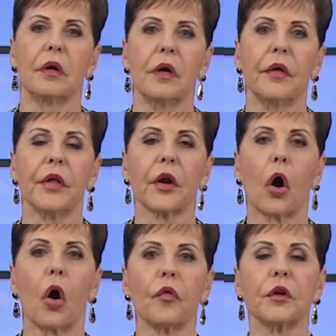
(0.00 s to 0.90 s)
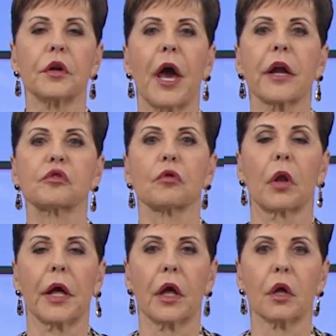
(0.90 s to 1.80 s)
and then all the
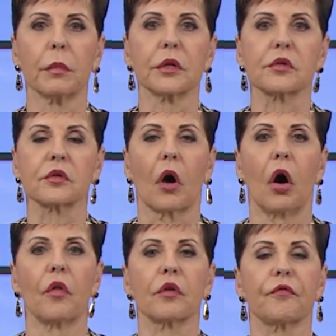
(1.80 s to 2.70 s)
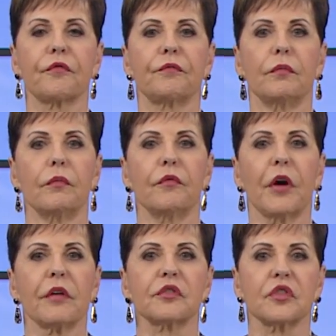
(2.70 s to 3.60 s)
natural elements, all their
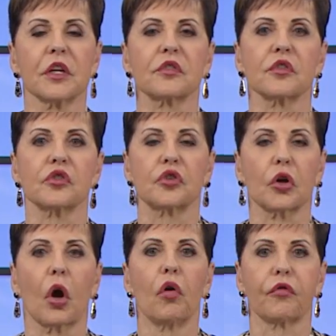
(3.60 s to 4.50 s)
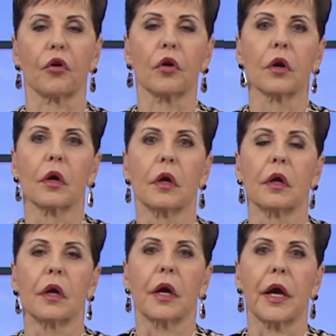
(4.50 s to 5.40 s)
five senses took over,
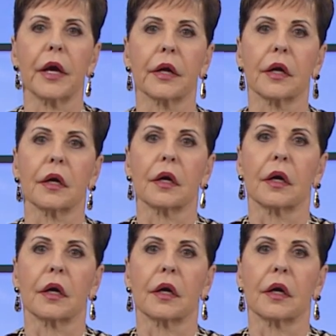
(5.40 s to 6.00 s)
and